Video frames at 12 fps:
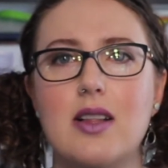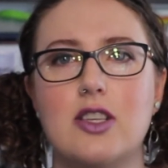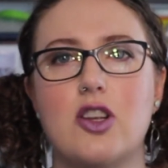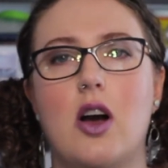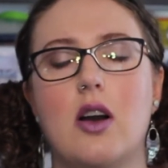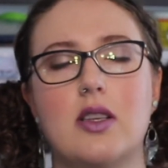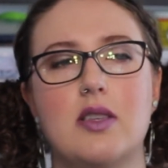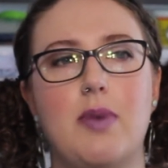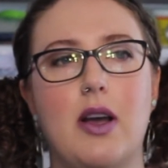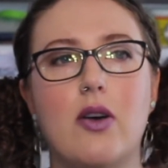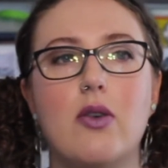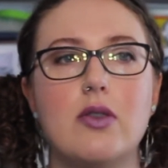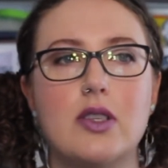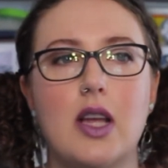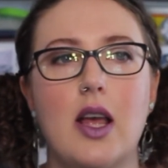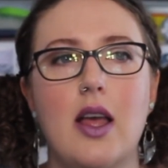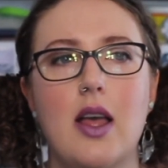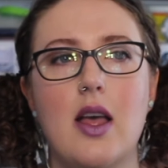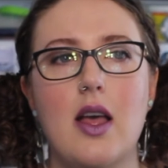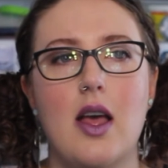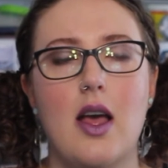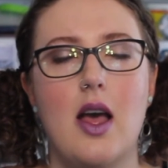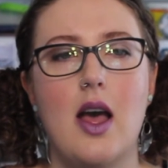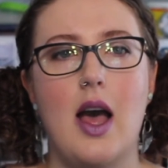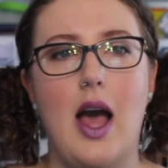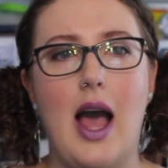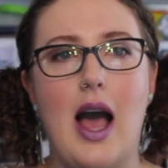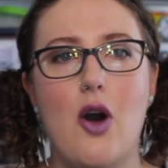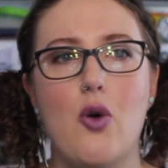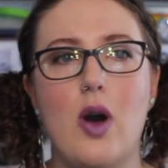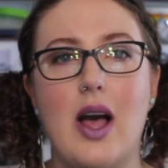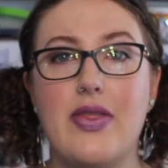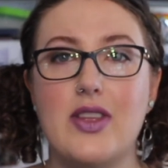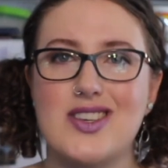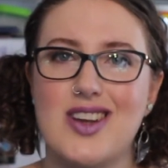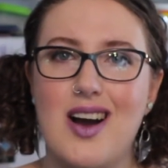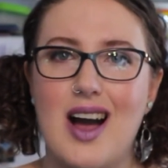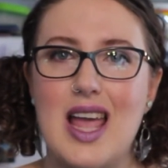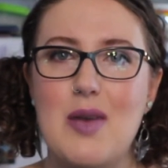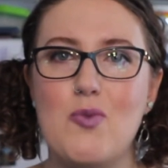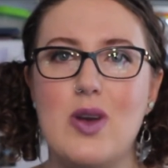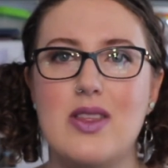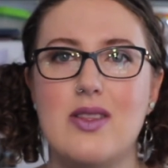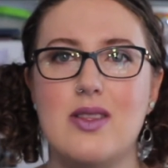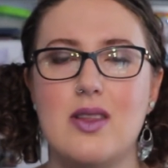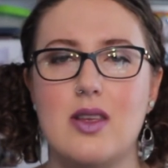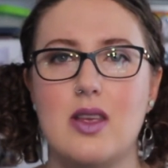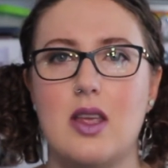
It talks about how at the time when